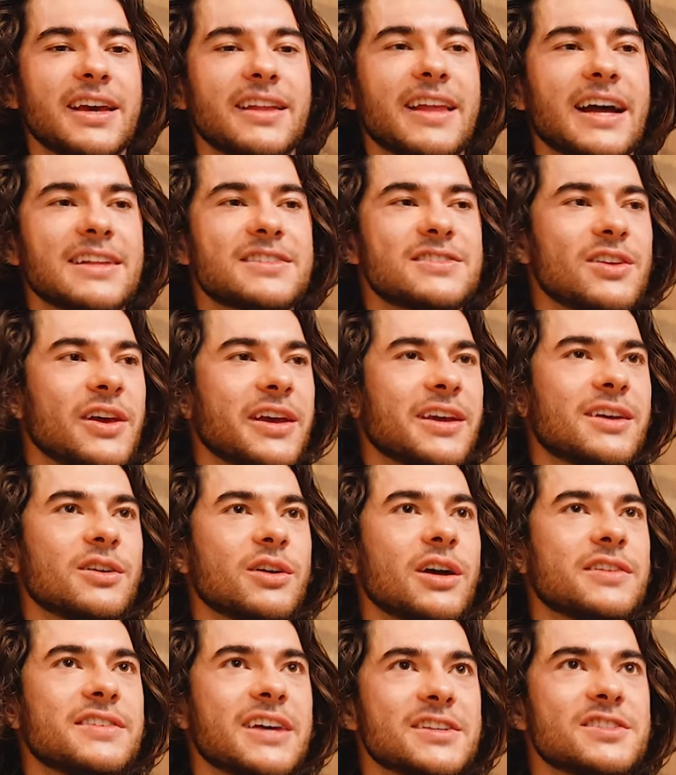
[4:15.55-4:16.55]
And that's like
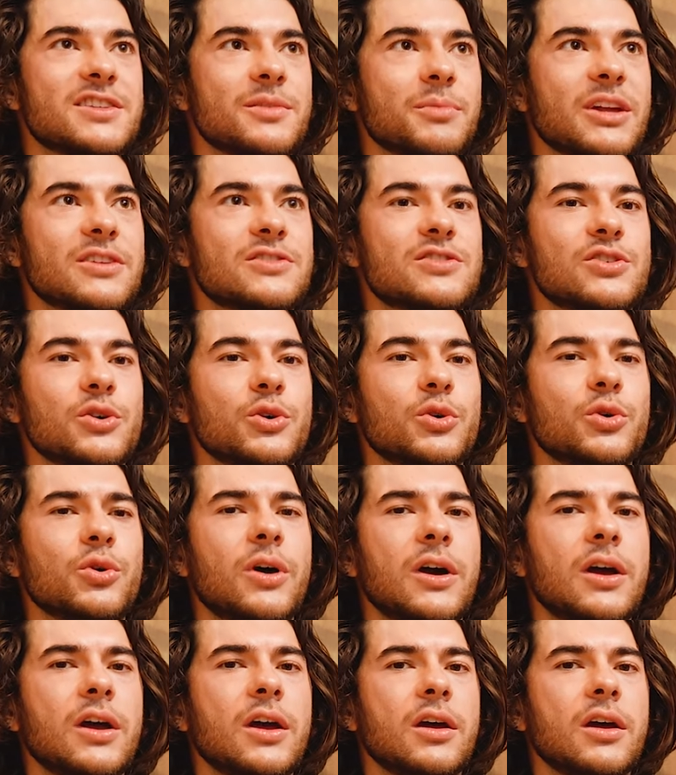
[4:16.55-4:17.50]
a testament to